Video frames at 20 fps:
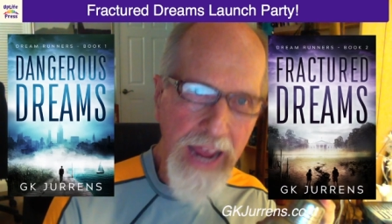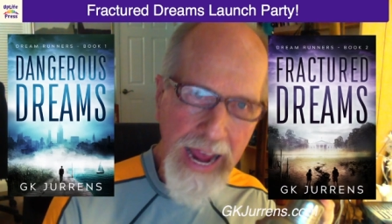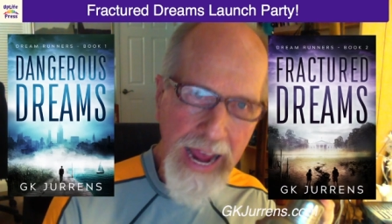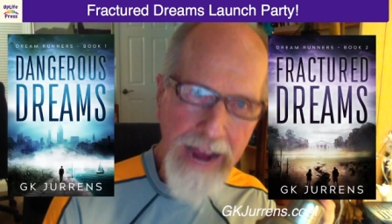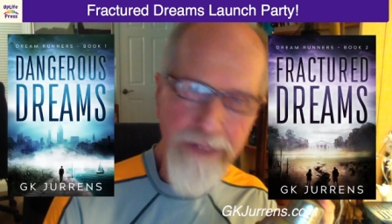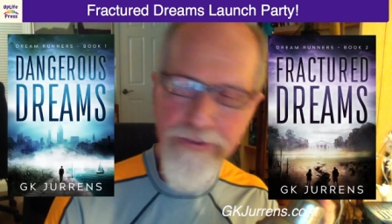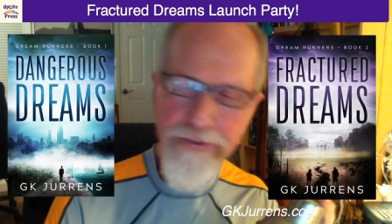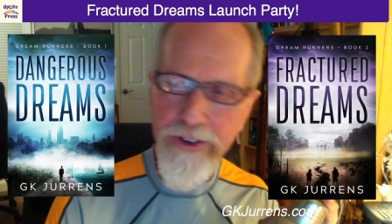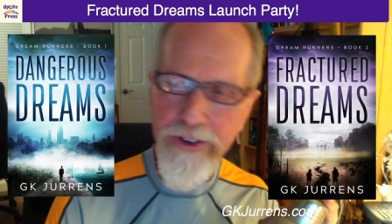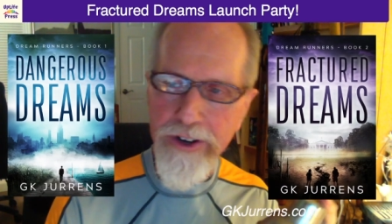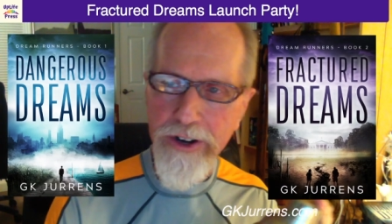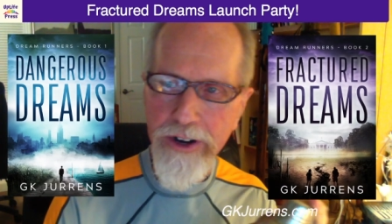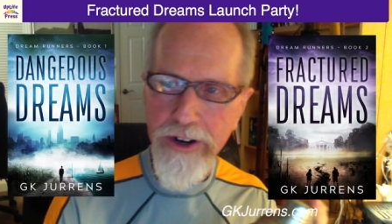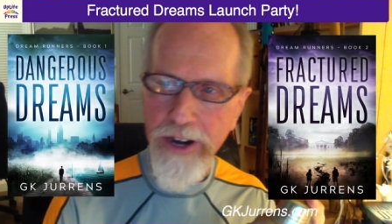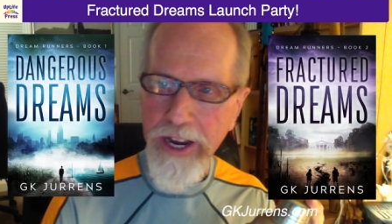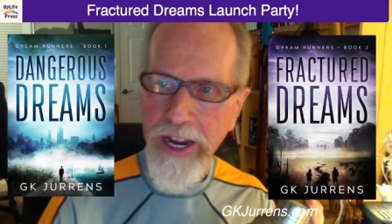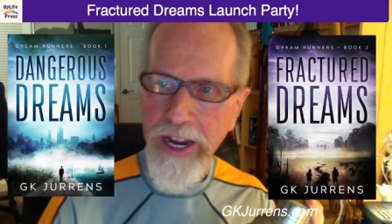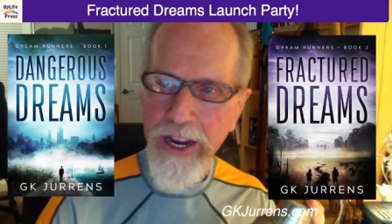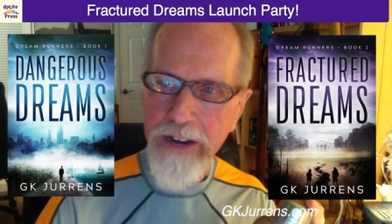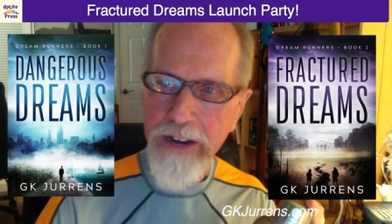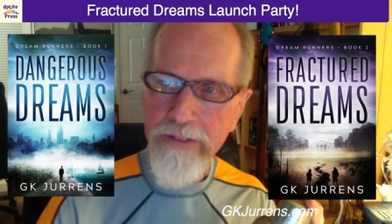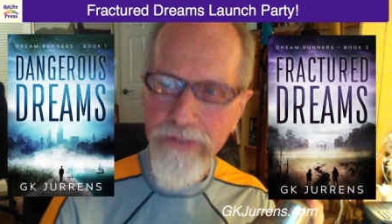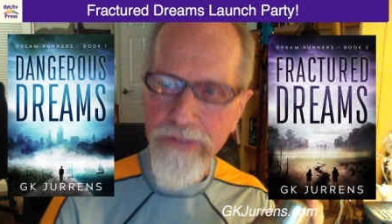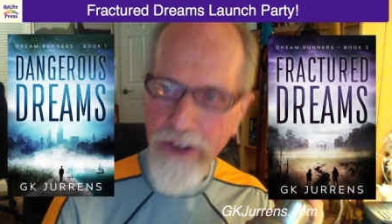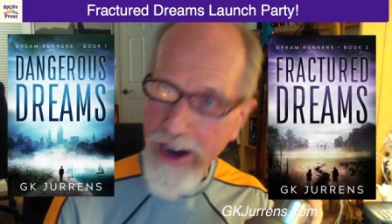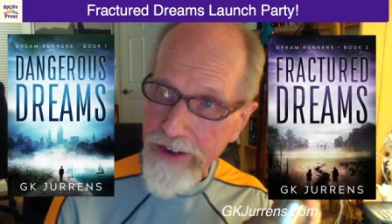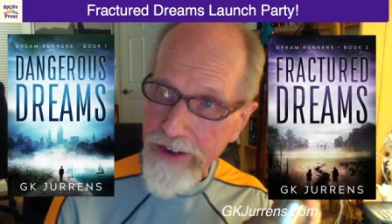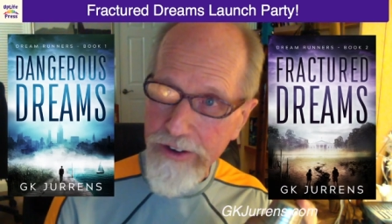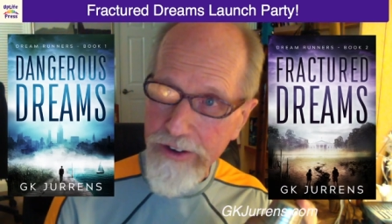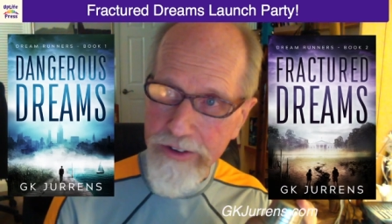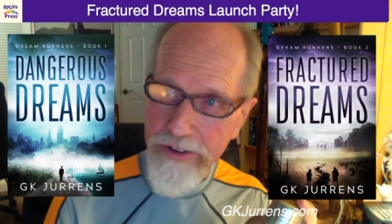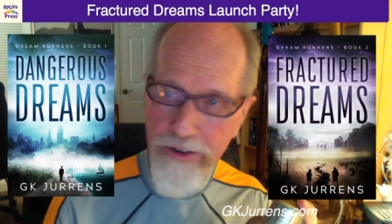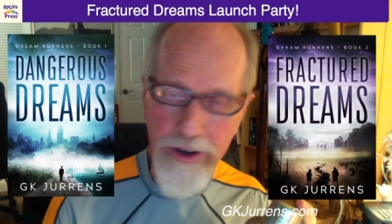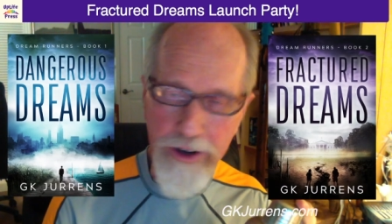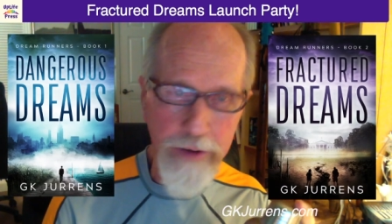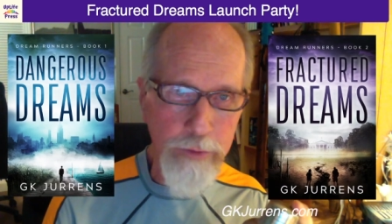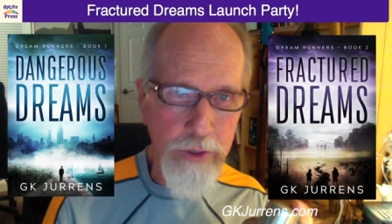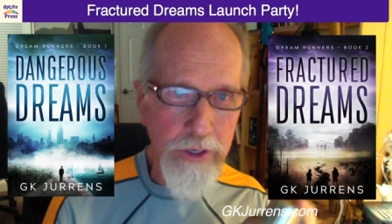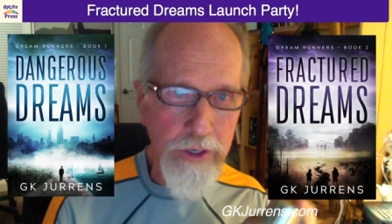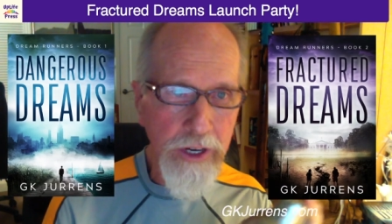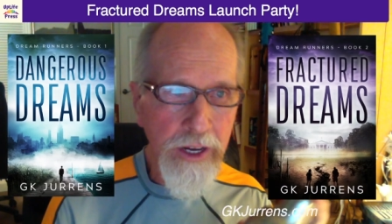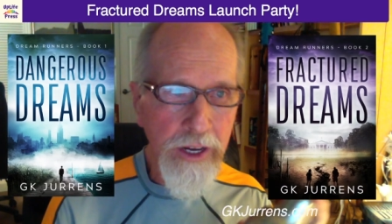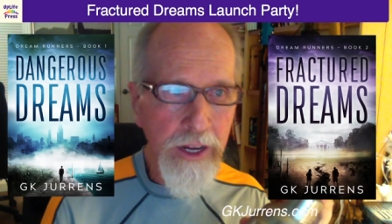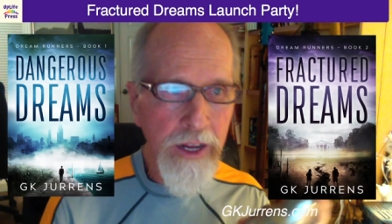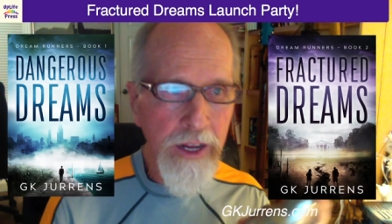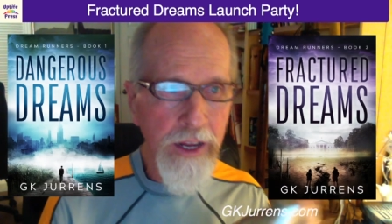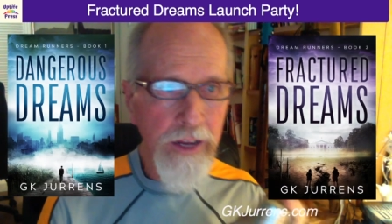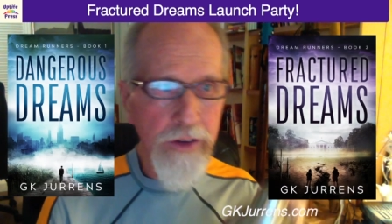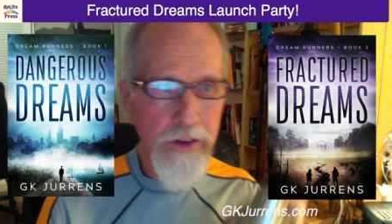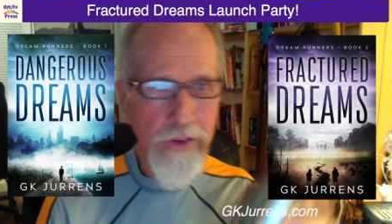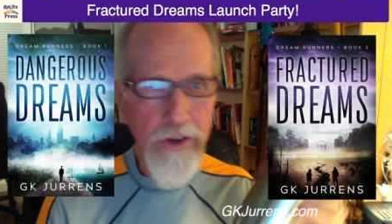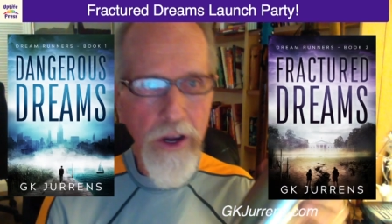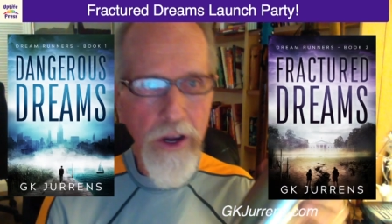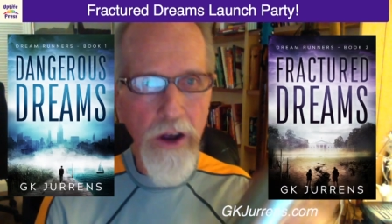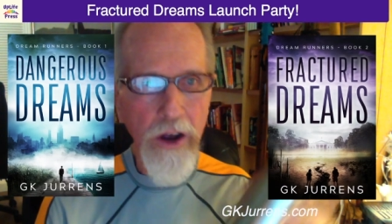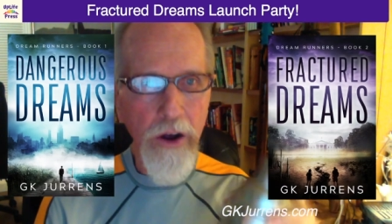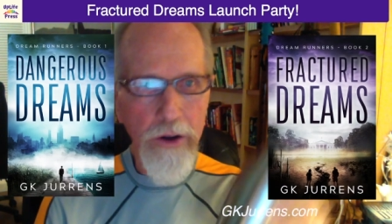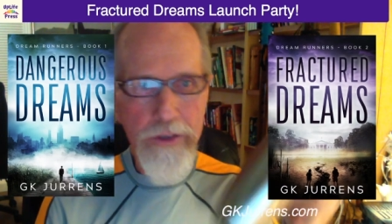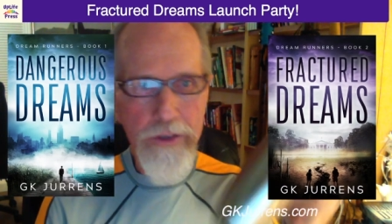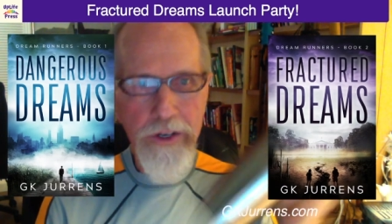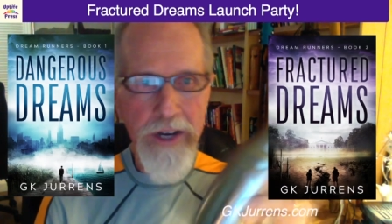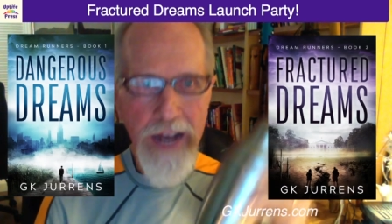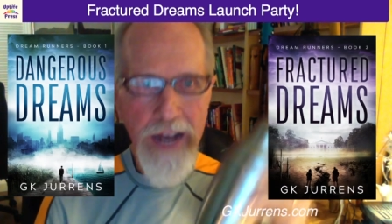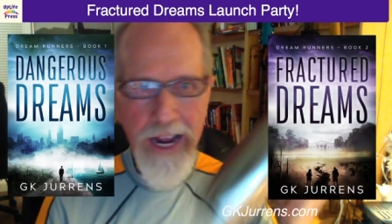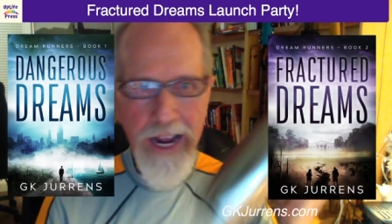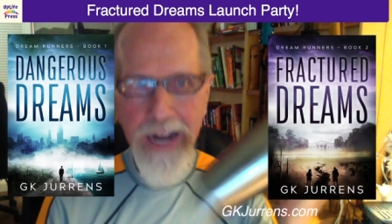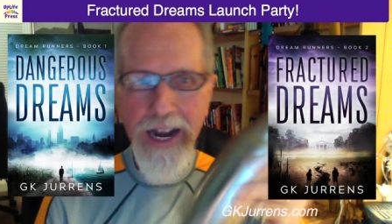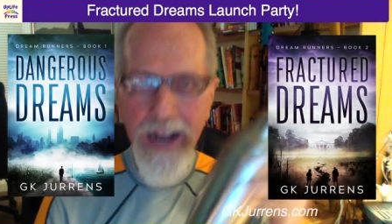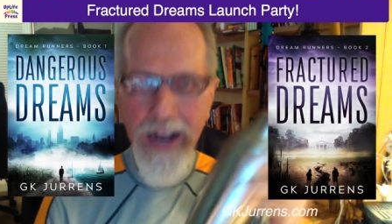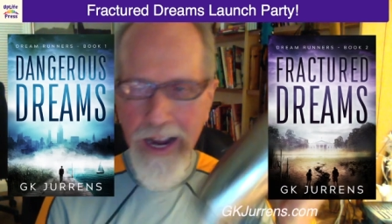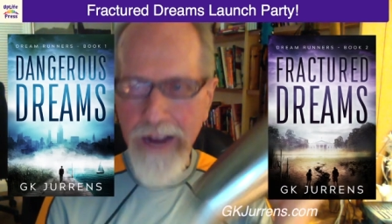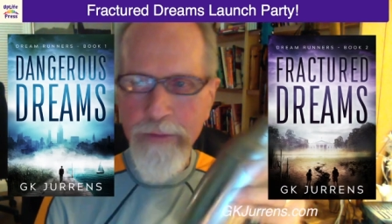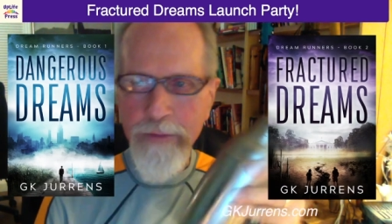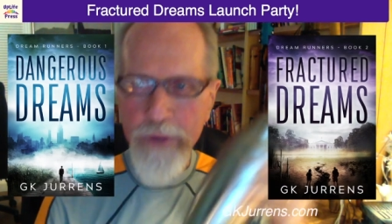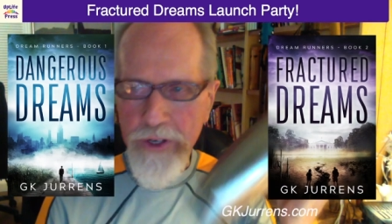after in Fractured Dreams. So tonight I'm